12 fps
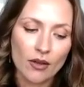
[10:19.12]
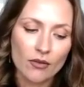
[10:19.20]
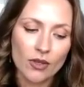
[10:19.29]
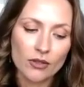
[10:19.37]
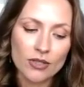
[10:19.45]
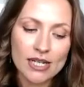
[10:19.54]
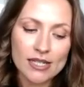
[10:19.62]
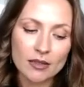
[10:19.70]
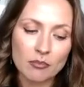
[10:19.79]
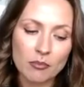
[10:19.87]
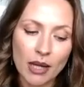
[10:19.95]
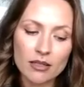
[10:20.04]
The
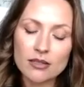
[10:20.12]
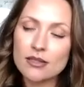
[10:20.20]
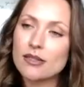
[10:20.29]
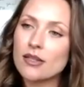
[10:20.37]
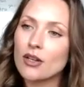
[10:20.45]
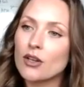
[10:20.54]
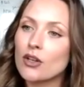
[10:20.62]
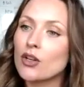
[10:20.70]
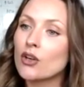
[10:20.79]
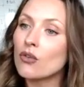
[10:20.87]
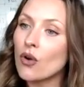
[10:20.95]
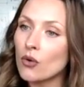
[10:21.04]
reason metals
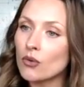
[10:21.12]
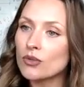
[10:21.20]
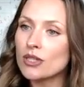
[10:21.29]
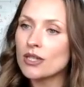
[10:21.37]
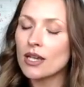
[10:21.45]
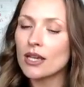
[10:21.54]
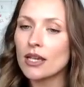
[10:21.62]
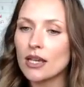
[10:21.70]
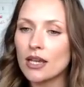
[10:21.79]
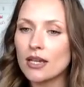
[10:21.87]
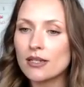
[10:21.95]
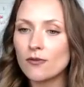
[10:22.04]
corrode
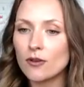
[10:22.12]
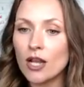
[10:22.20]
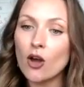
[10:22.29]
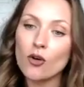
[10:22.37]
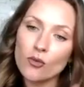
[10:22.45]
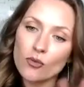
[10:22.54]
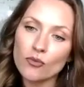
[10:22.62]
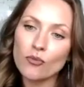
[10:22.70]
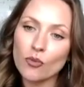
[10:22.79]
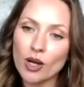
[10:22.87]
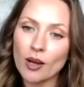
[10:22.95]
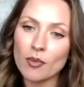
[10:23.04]
is, for now,
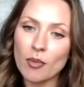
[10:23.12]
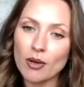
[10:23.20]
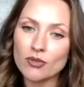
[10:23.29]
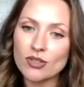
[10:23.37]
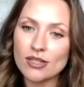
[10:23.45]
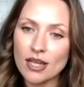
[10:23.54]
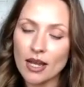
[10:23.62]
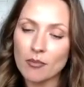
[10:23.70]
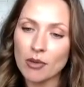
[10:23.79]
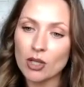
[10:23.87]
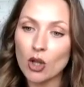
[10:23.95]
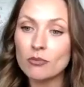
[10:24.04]
what I'm about to say
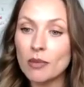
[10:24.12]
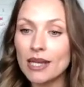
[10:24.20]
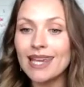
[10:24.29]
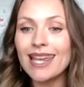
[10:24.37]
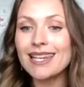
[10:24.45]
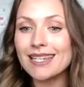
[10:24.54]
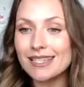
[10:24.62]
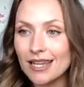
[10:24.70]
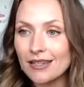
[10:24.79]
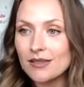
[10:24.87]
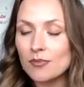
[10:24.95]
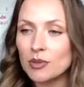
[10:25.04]
may not make any
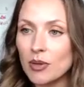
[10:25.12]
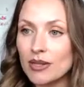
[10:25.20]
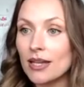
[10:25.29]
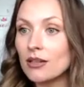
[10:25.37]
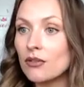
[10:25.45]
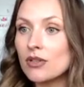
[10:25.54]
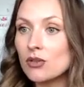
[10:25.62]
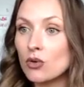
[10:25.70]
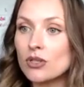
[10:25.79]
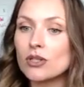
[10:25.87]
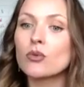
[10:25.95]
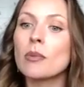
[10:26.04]
sense, but by the end of this
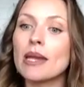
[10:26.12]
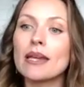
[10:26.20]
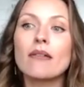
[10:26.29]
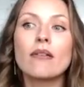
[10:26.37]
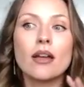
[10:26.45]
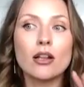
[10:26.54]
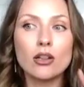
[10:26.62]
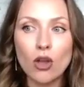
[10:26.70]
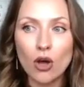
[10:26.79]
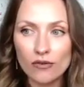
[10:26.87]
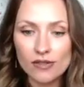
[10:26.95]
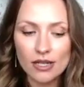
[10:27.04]
course, it will make a
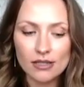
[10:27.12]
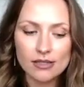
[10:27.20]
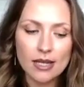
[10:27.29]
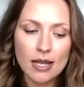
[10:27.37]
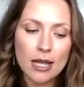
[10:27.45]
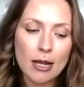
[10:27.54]
lot of sense.